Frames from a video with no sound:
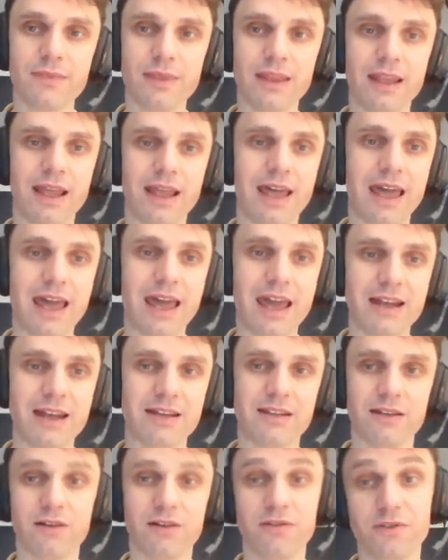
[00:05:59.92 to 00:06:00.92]
And
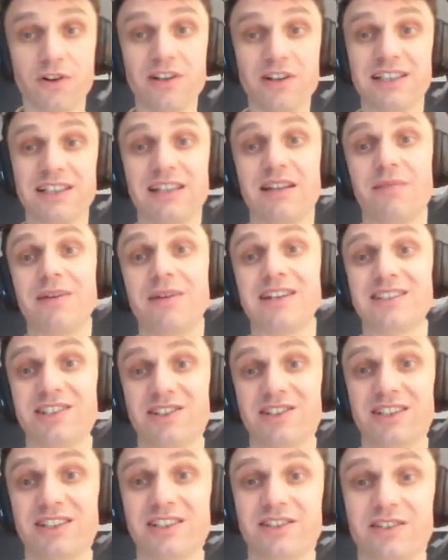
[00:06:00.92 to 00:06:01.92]
of course, in a master's
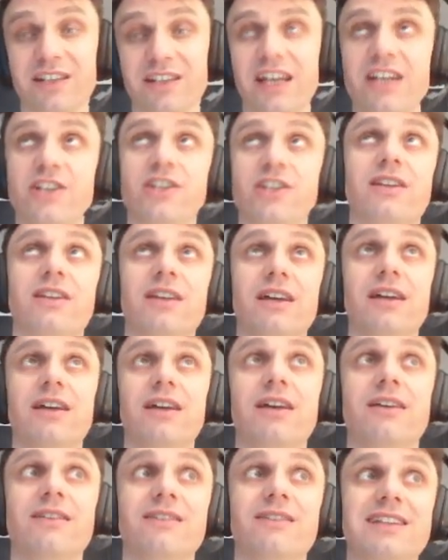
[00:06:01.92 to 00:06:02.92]
dissertation,
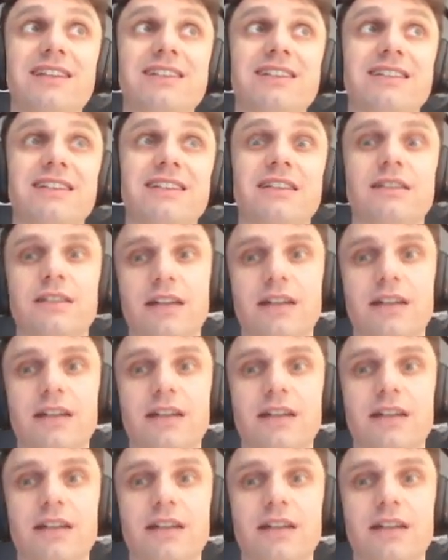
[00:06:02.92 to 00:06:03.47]
this is kind